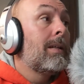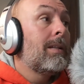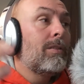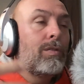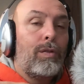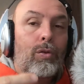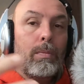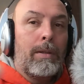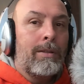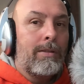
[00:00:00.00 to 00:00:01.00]
Those fuel
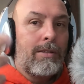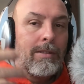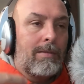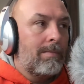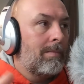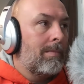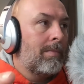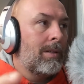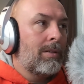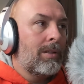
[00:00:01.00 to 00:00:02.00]
pills,
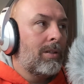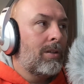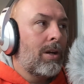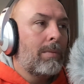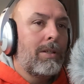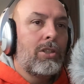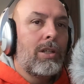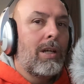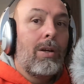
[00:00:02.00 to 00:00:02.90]
they're garbage.